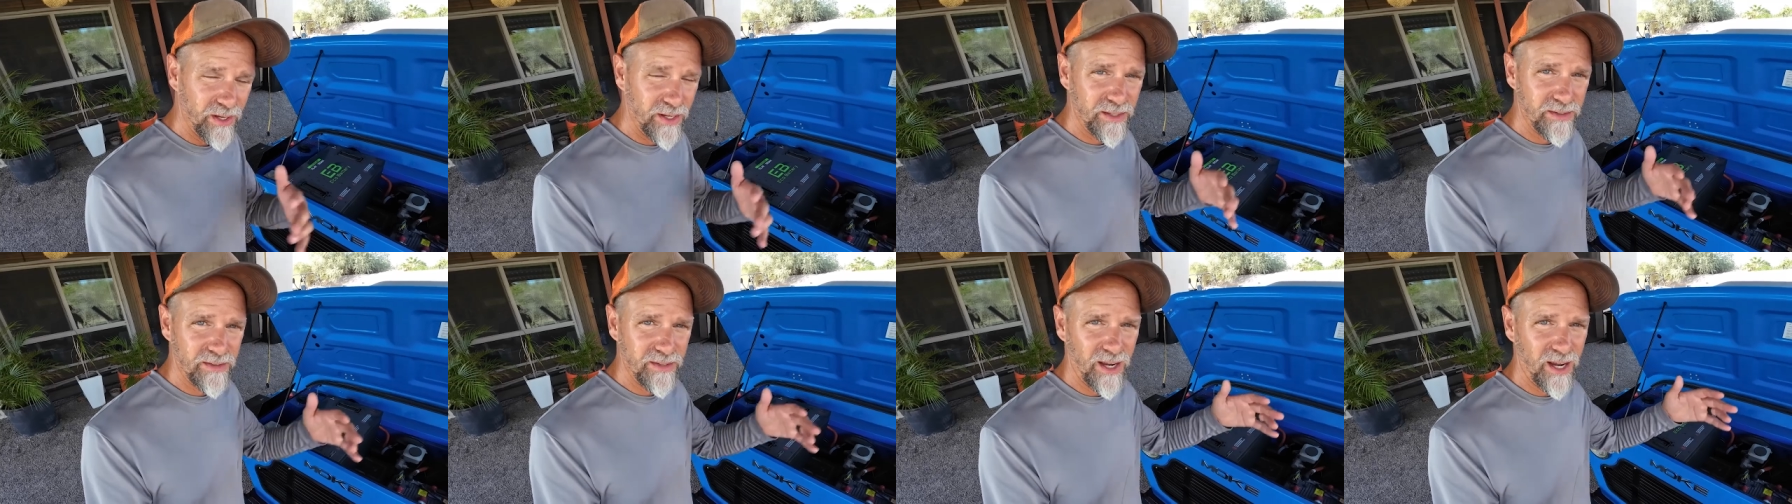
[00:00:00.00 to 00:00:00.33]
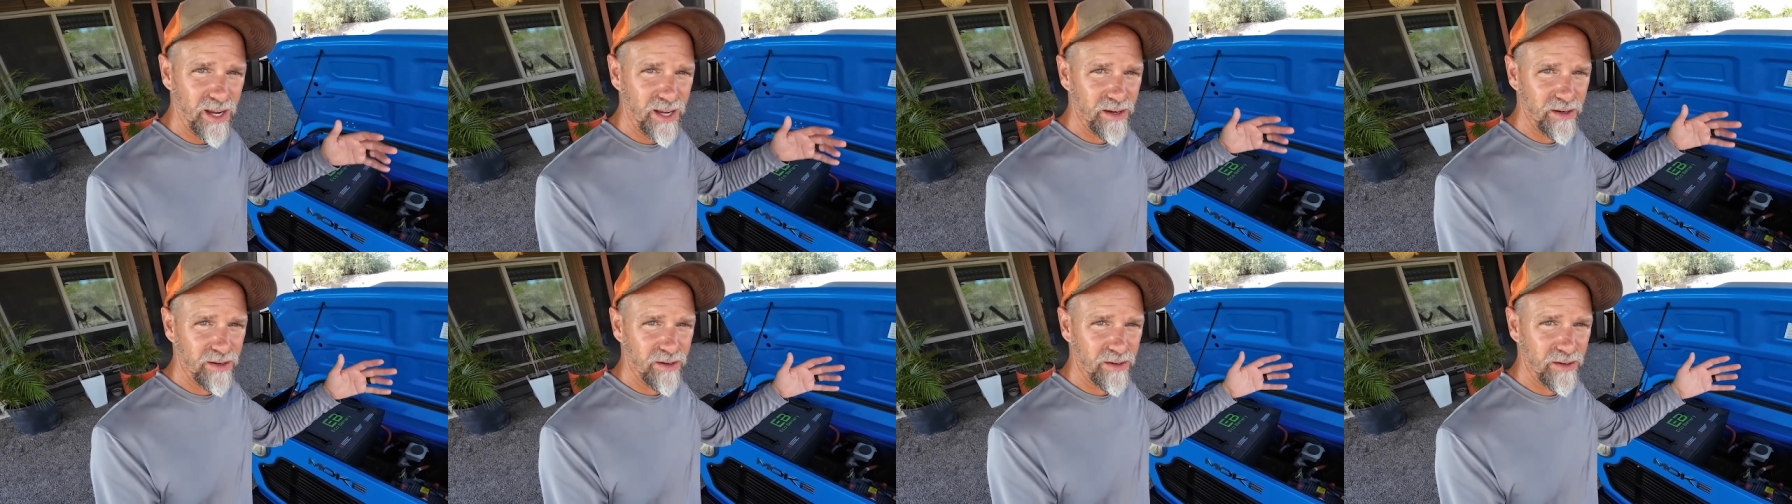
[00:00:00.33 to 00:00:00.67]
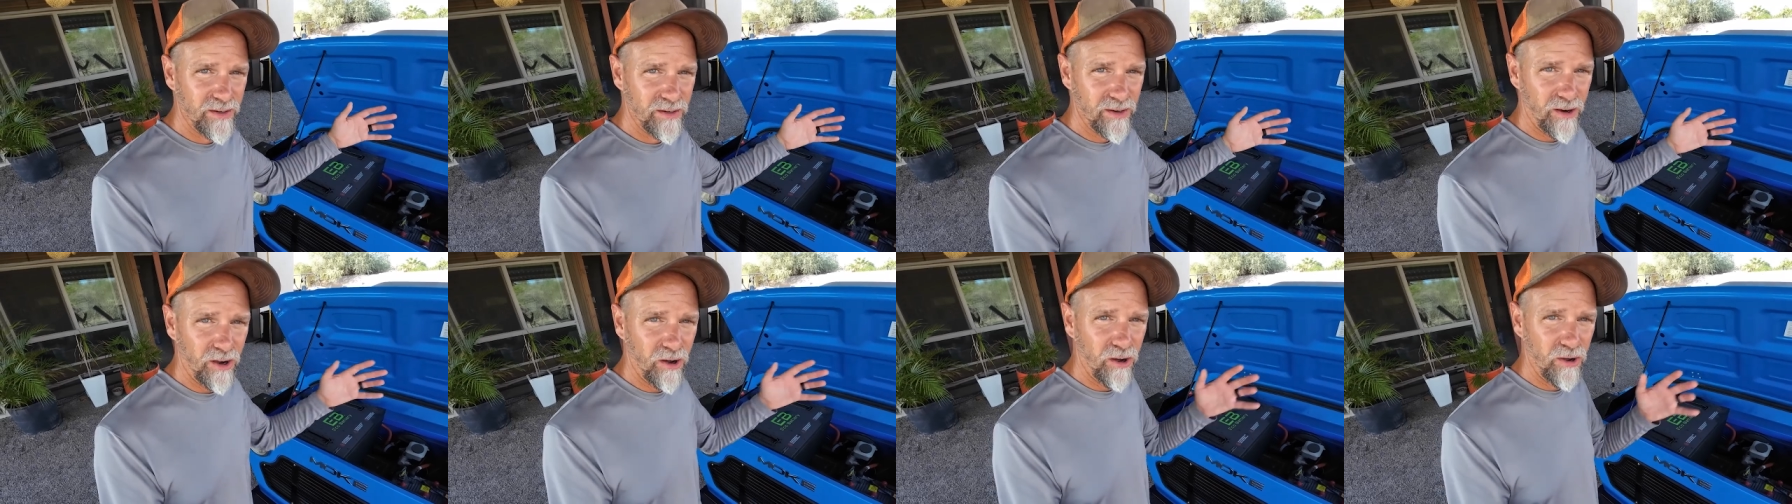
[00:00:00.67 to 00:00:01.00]

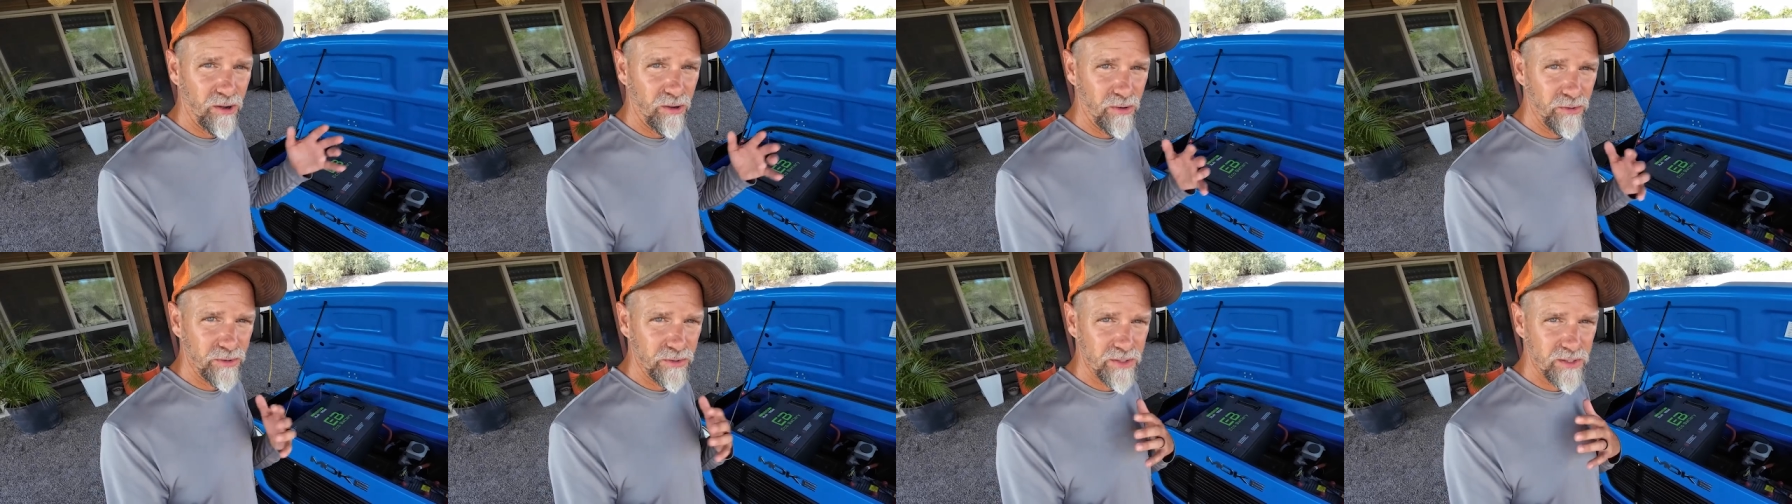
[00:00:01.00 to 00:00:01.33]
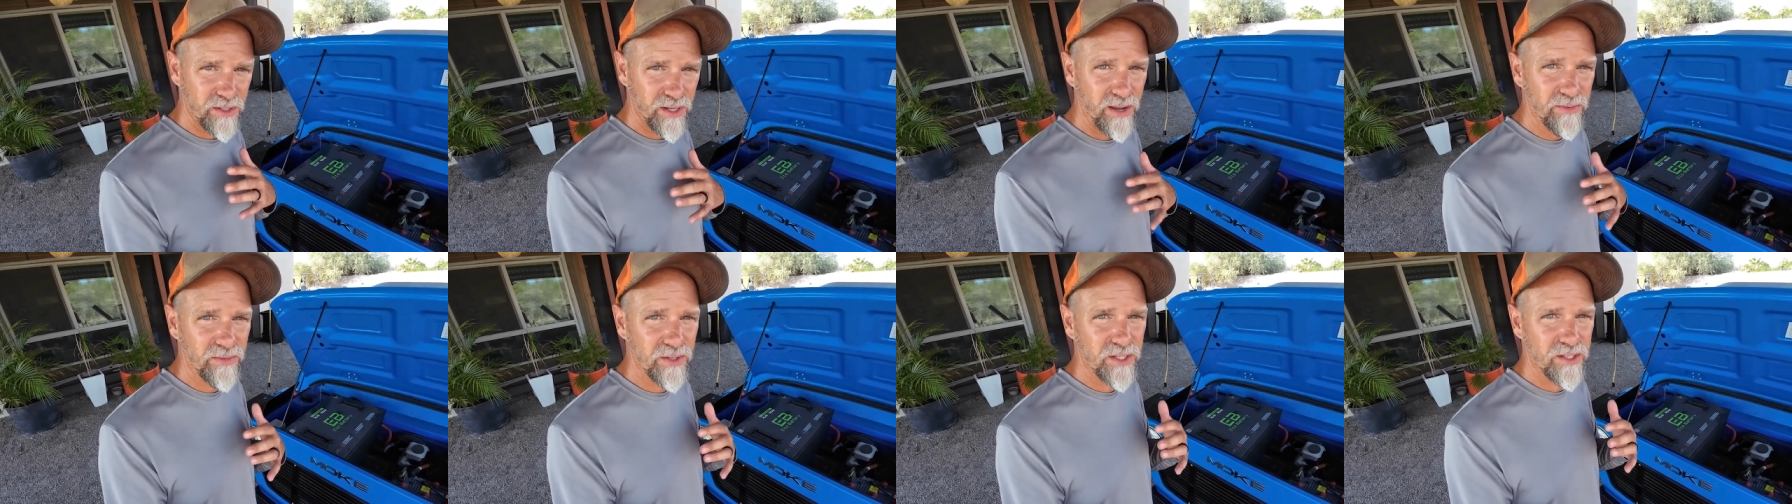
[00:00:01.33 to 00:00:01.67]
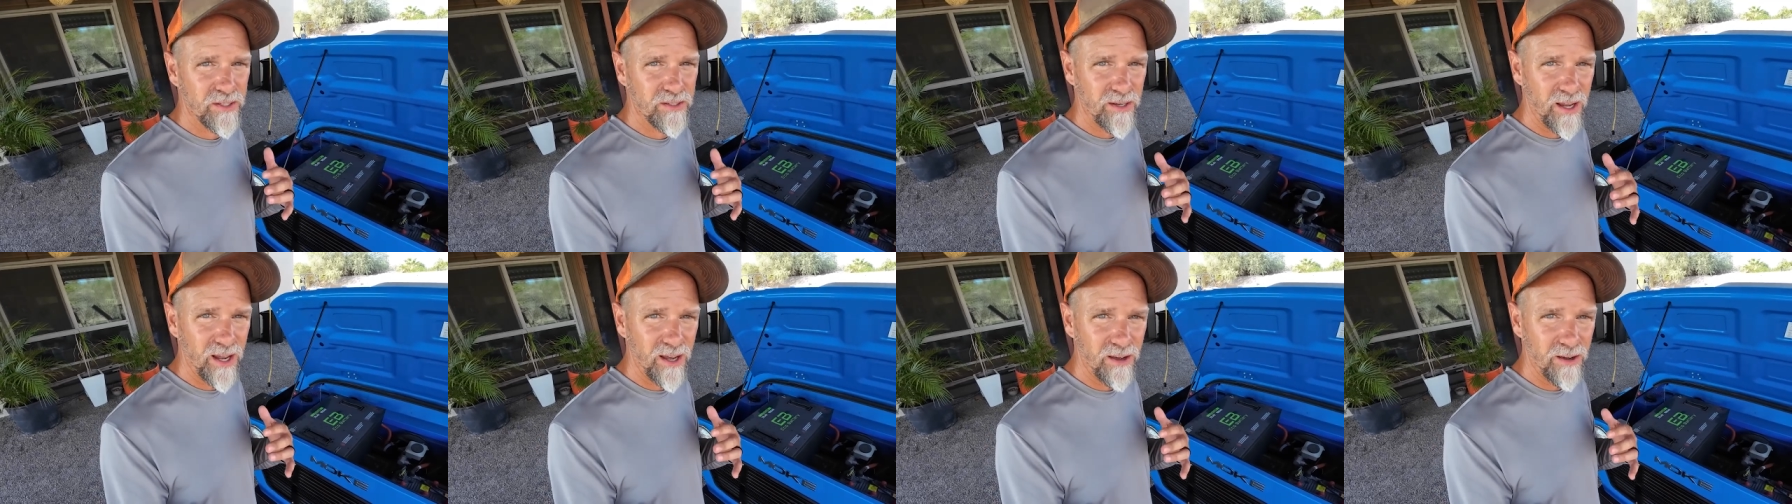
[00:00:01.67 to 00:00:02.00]
entire all 7
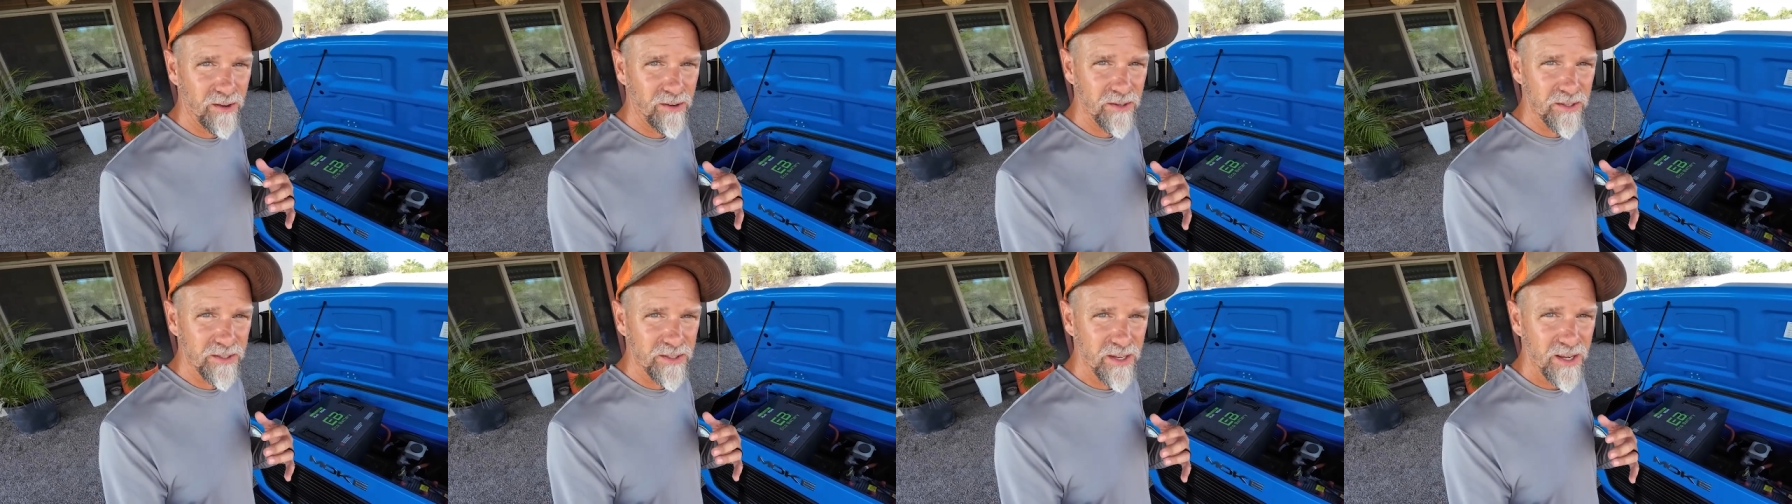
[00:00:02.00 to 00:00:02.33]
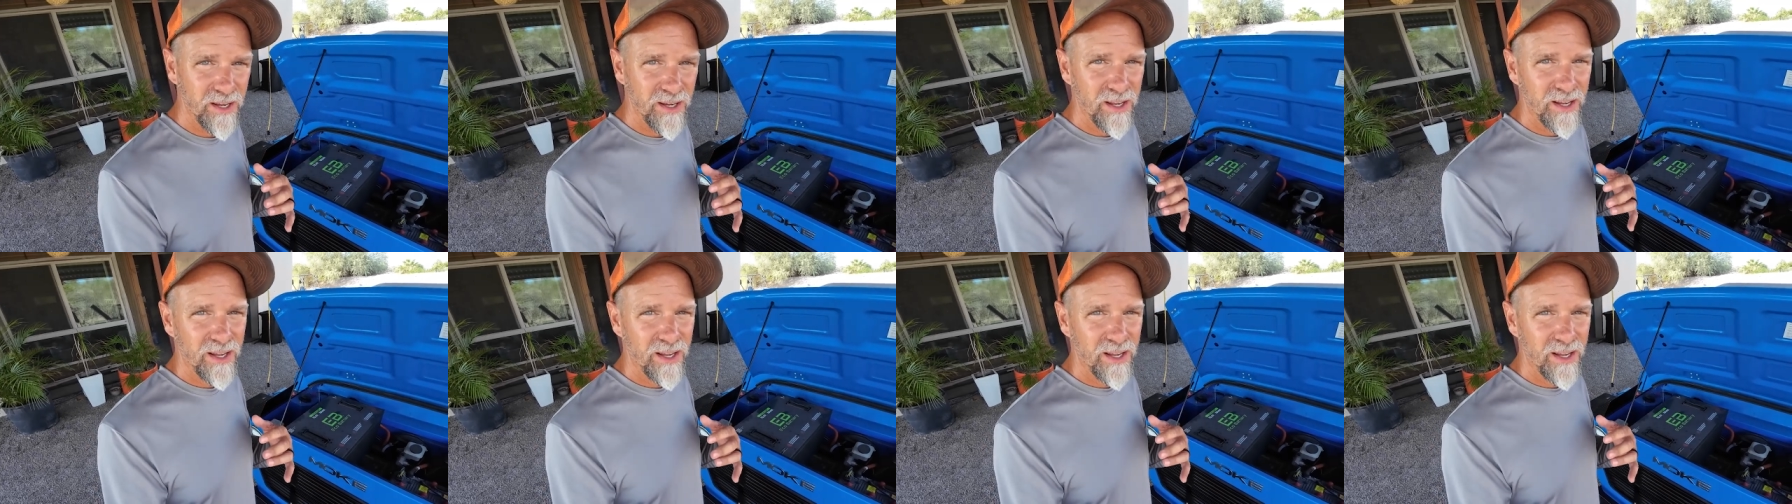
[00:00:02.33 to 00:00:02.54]
cells,